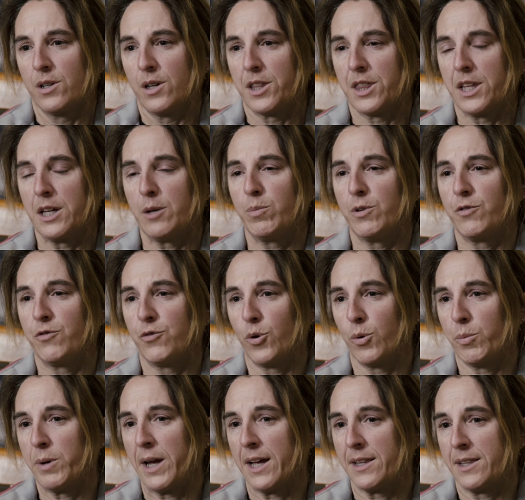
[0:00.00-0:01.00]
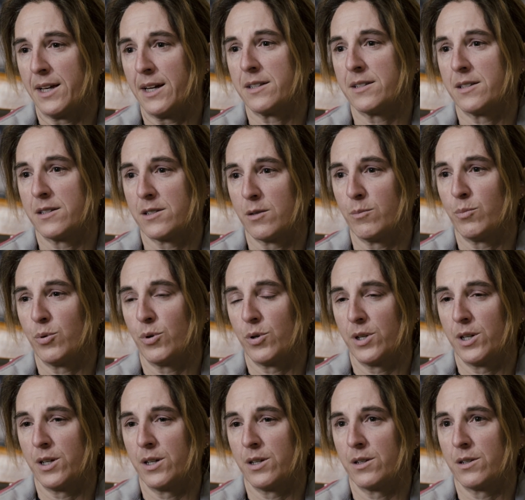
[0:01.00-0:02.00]
I think before we had that system
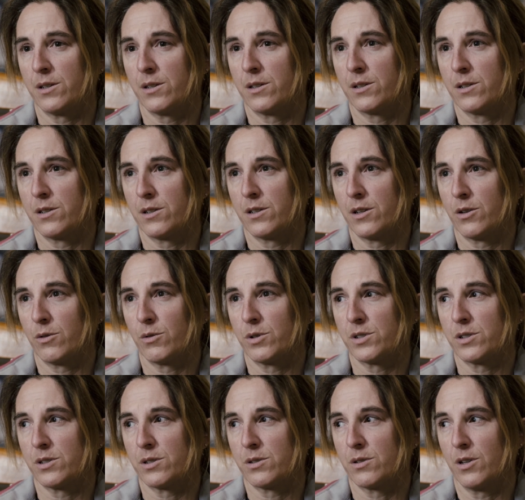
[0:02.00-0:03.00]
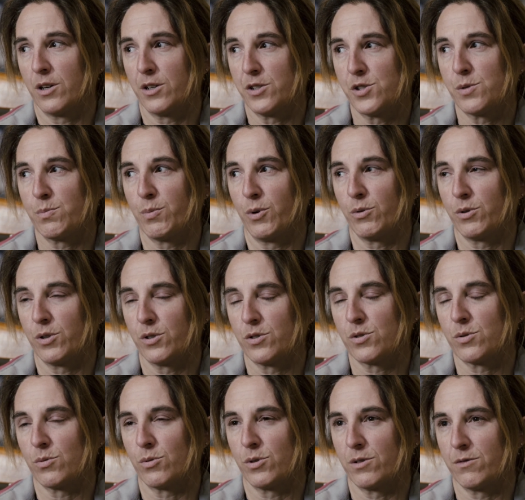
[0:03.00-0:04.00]
put in, there was an unspoken
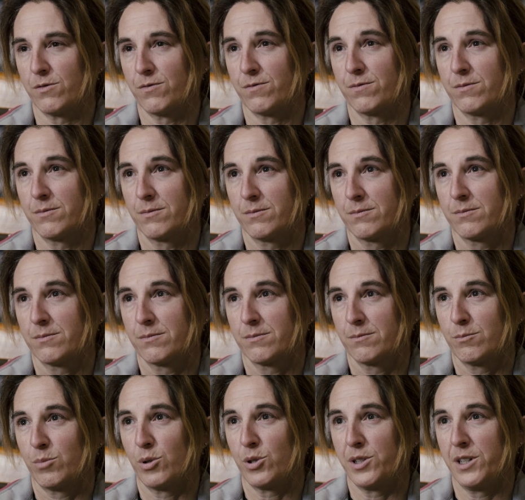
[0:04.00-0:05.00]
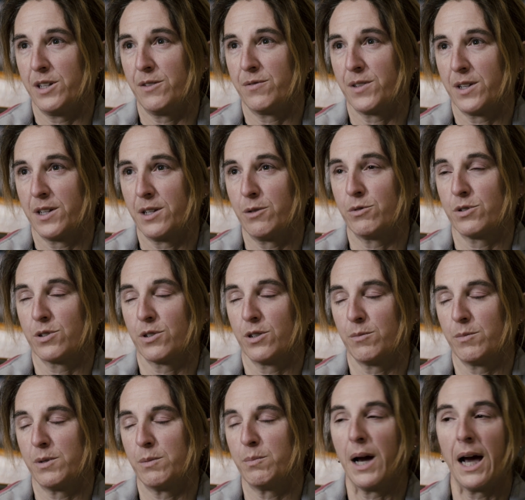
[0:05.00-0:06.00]
sort of belief that he was
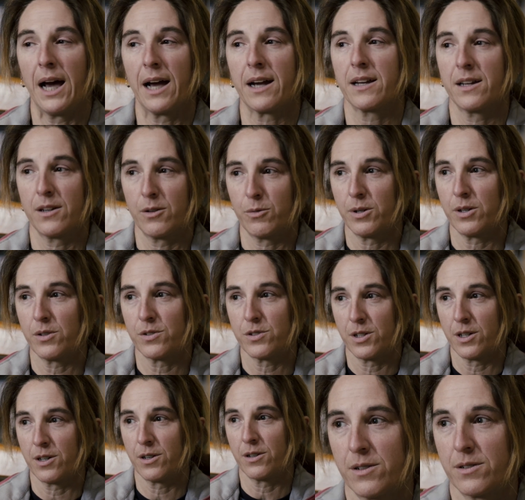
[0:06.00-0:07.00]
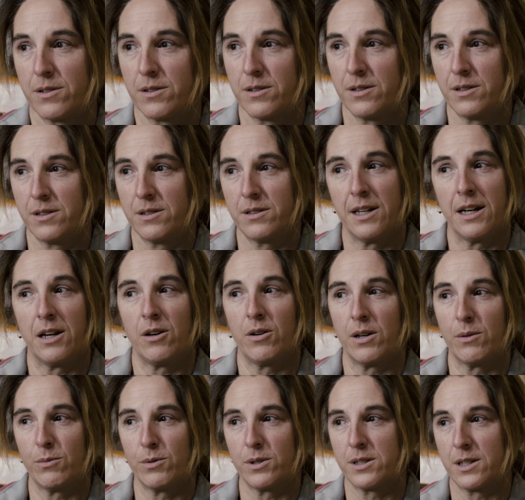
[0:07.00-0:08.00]
going to be back in a wheelchair. And now
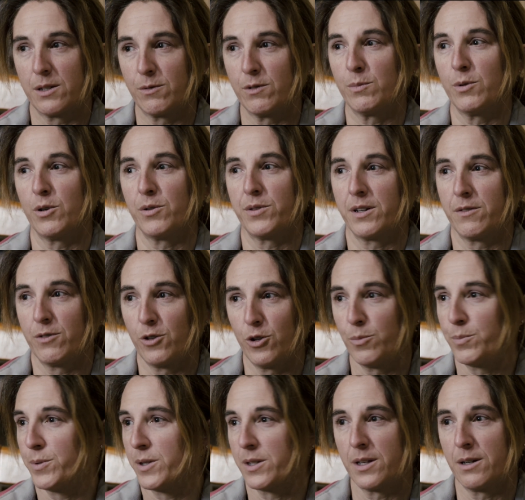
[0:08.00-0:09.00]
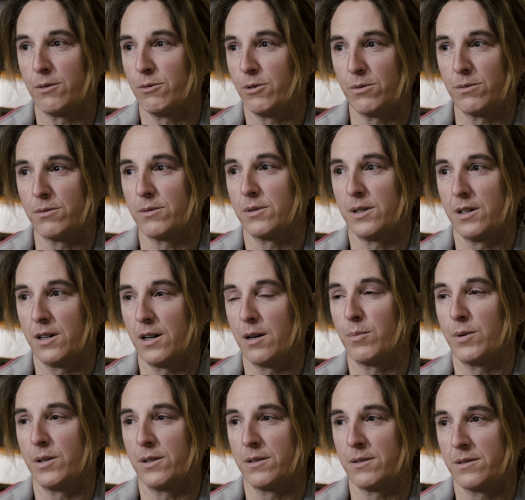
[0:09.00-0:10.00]
I would say we both have hope that that won't
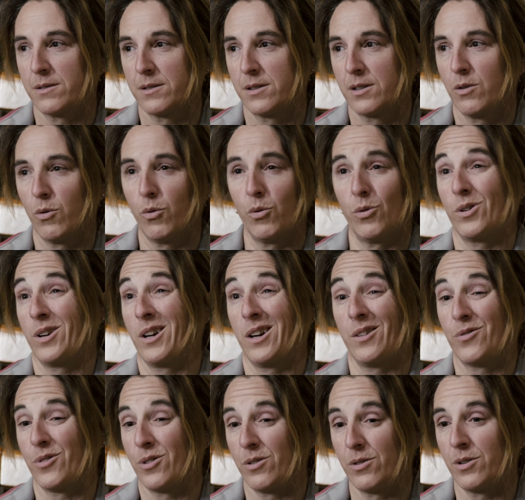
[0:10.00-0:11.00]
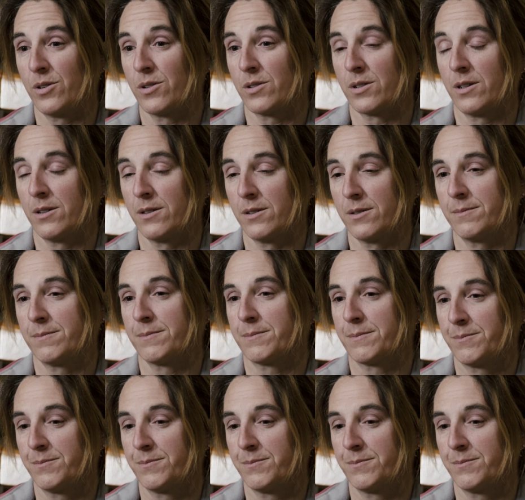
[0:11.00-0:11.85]
happen, or not for a long time.